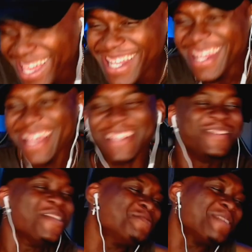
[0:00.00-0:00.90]
There's
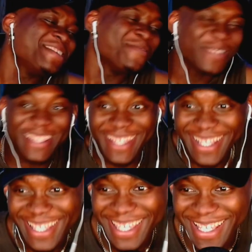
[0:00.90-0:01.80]
no way it was
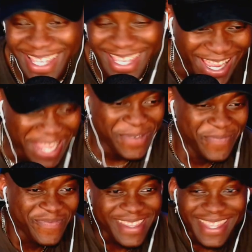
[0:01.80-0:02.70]
this easy.
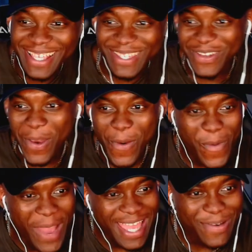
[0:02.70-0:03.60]
There's no
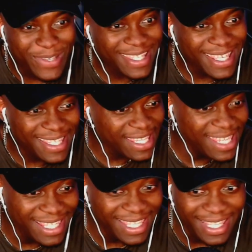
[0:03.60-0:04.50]
way it was this
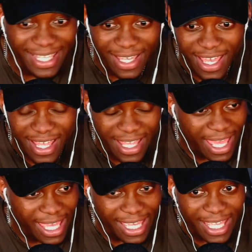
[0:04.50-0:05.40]
easy.
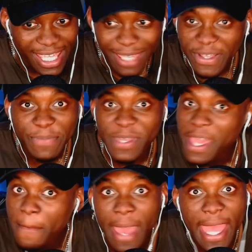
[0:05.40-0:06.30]
He must be
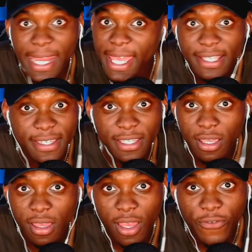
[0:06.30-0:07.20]
a menace.
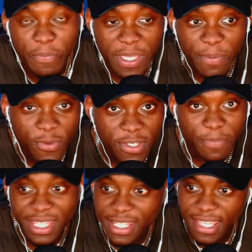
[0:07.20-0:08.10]
For people to
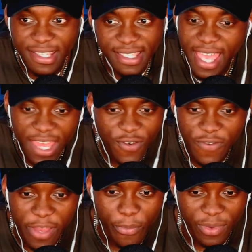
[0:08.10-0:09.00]
be this scared of
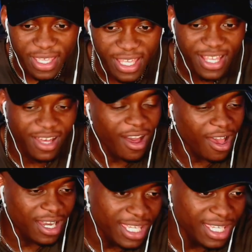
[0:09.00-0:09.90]
him.
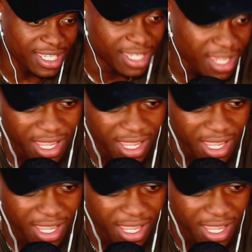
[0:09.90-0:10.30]
Golly.